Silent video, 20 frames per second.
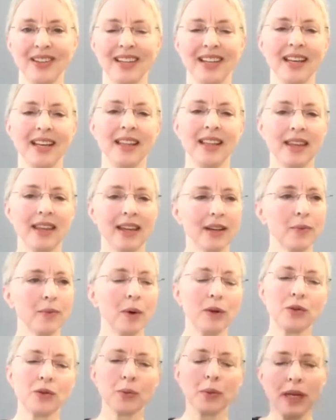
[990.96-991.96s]
then
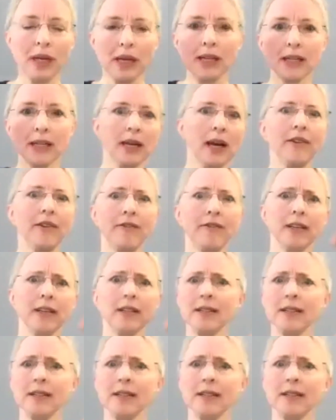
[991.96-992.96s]
once we're in conflict,
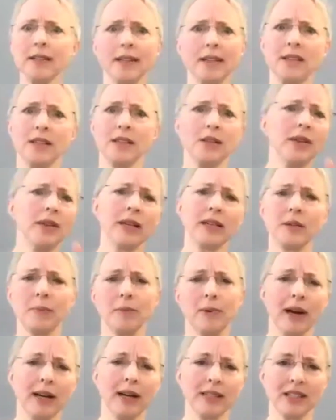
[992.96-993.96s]
it's too late to
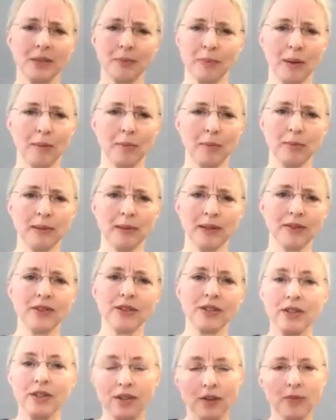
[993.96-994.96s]
practice probably. You're
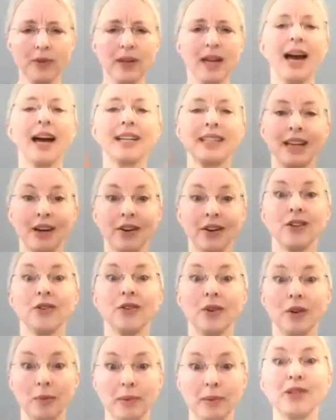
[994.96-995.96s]
just going to react how you
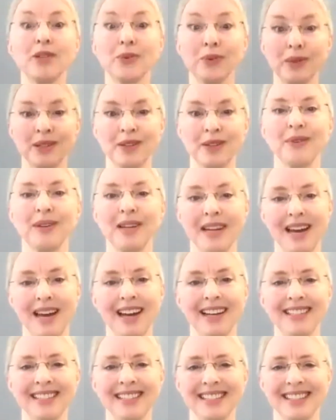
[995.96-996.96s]
habitually
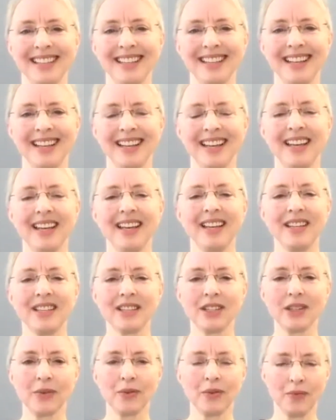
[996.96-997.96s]
react.
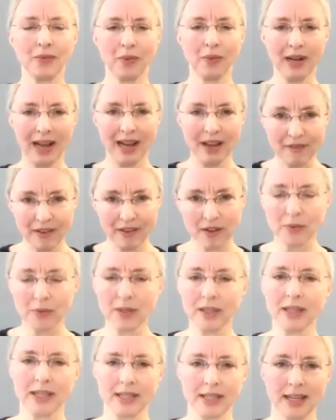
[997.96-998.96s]
So what I find really
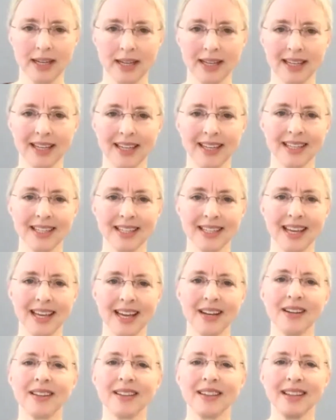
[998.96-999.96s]
exciting is
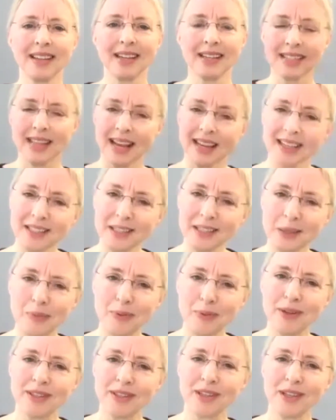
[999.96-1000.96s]
that exactly the
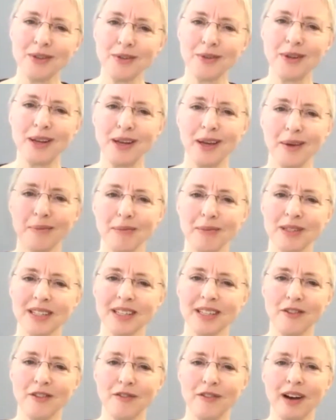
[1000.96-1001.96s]
point that you named
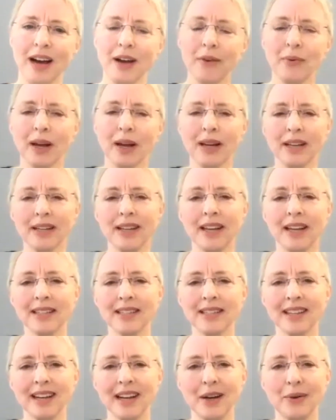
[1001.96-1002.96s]
of, I recognized
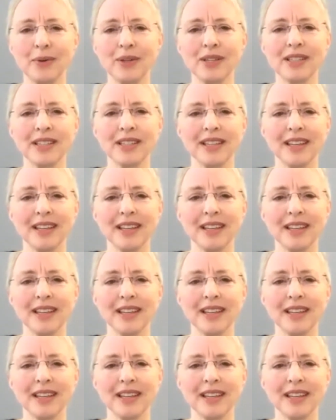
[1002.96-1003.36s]
that I was